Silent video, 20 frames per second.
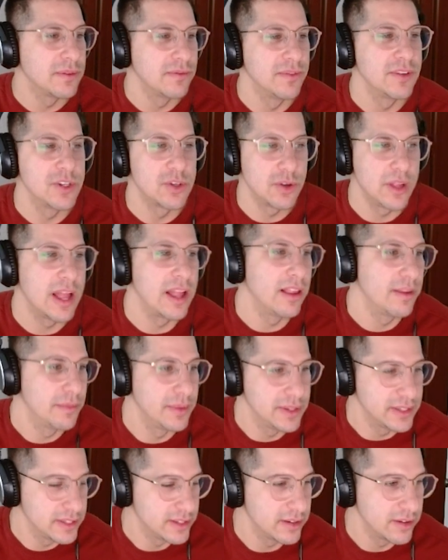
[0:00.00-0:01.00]
visual
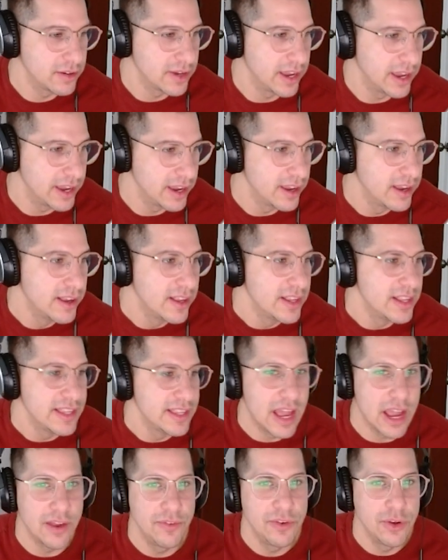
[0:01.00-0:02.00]
elements, okay?
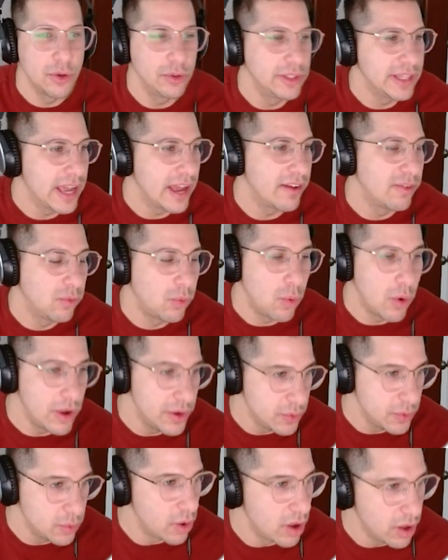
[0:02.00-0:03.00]
Now, if you only have
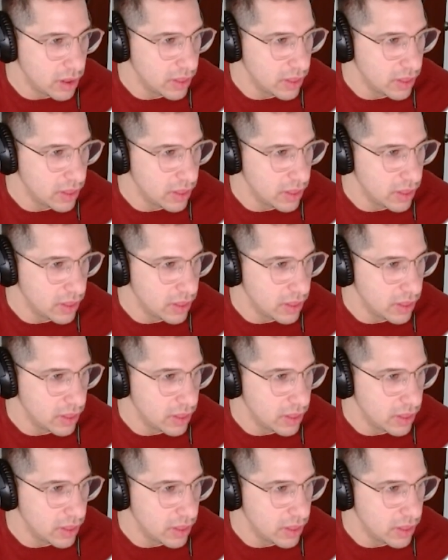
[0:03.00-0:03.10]
one wall,